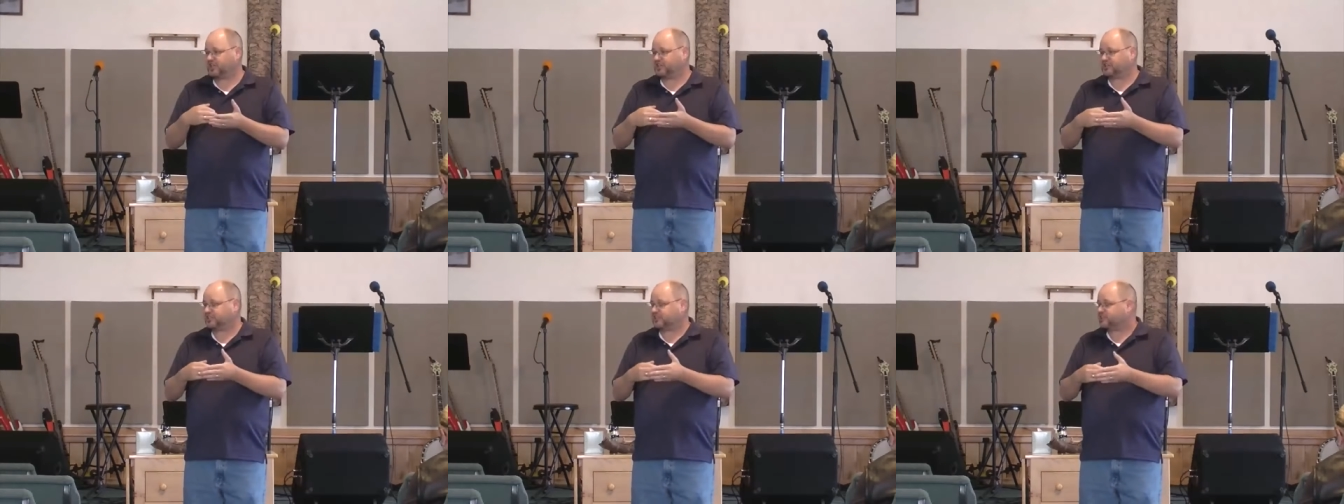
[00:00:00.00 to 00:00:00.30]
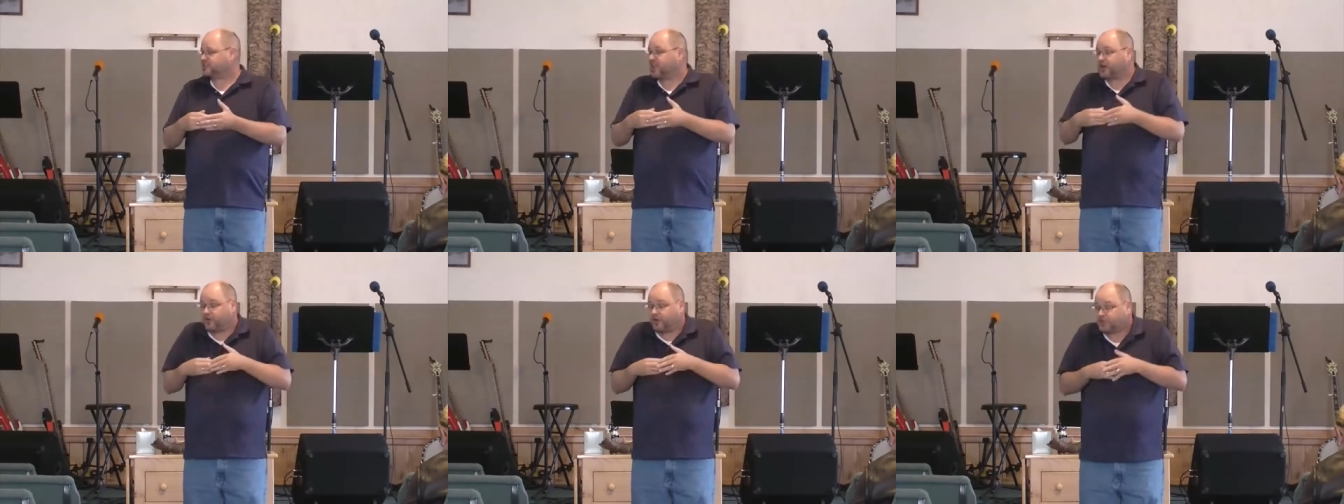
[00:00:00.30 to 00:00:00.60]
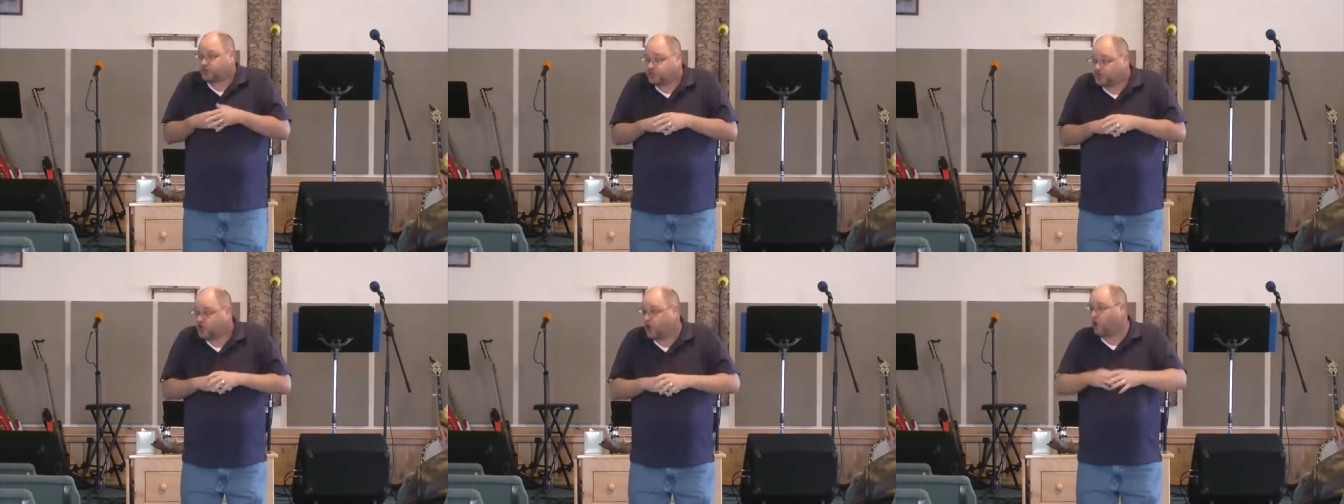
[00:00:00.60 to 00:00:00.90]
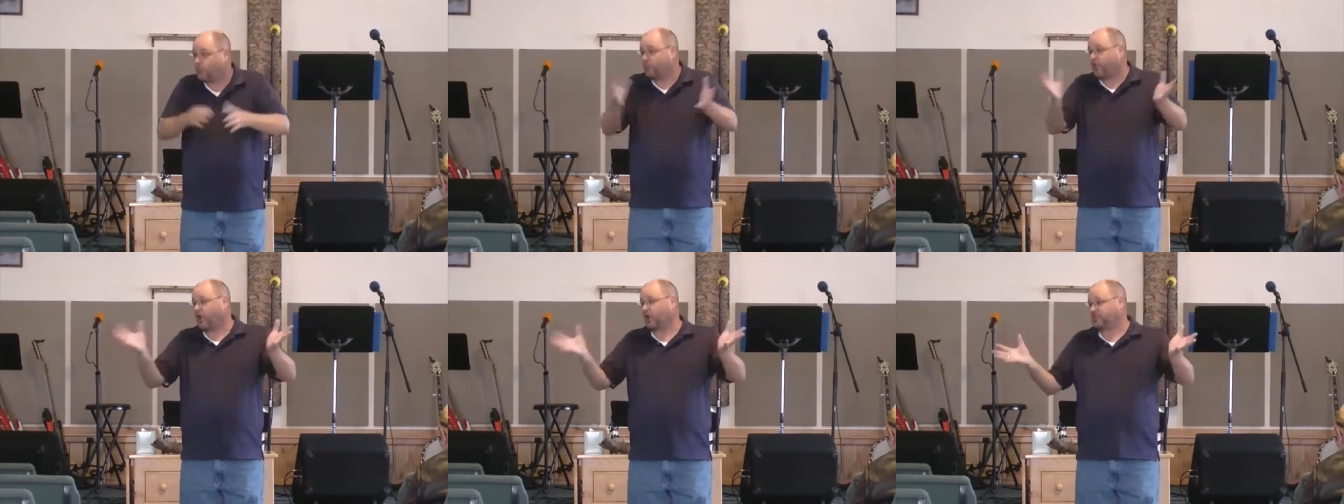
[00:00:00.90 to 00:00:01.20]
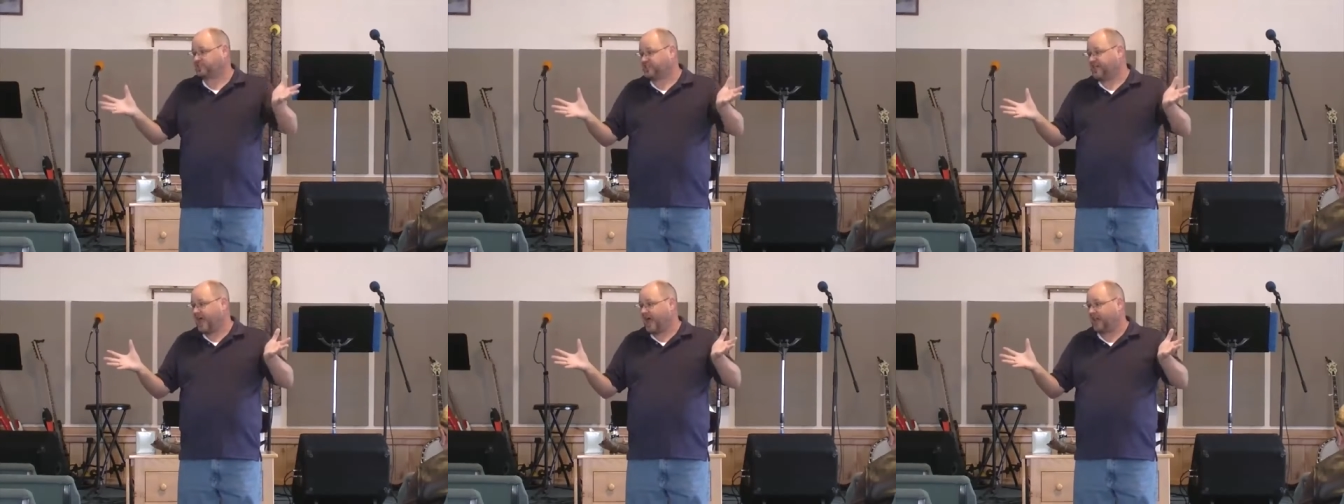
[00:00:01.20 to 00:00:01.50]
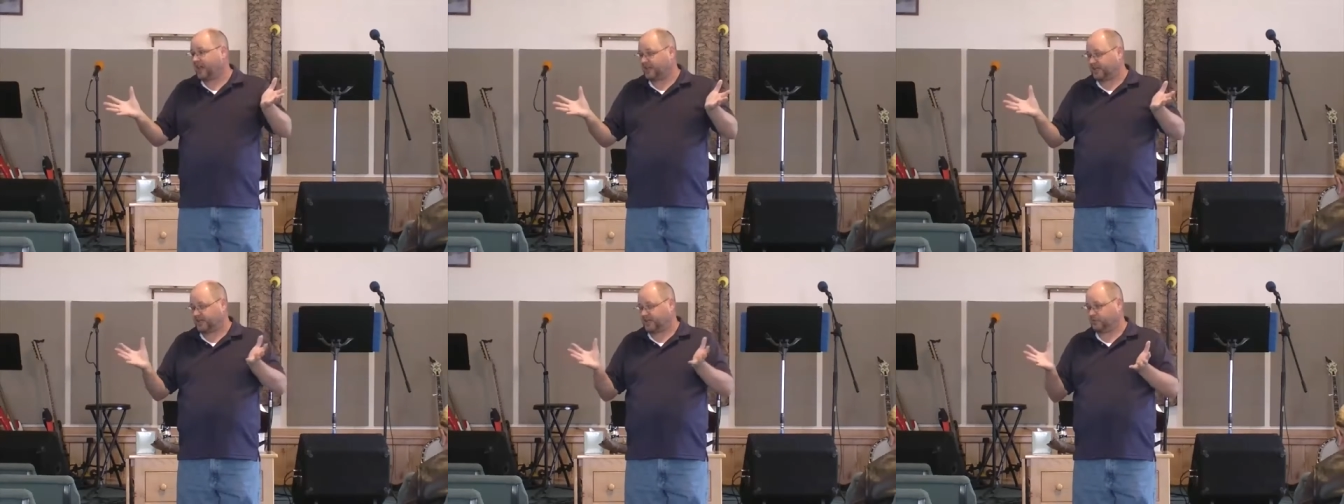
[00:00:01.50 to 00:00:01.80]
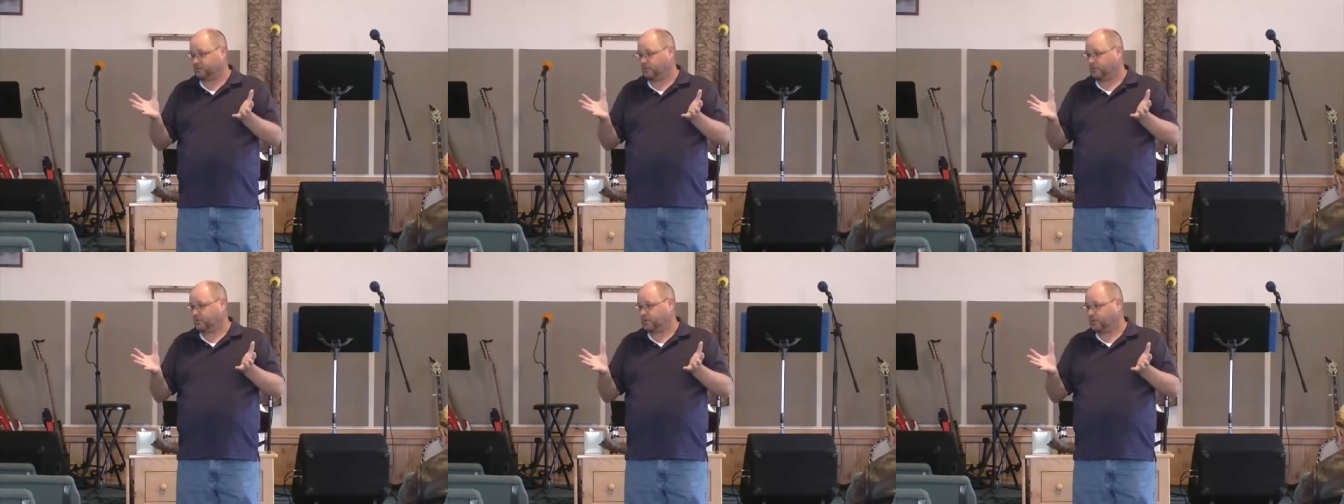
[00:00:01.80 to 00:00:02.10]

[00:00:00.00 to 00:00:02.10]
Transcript: Jesus, there is no partiality.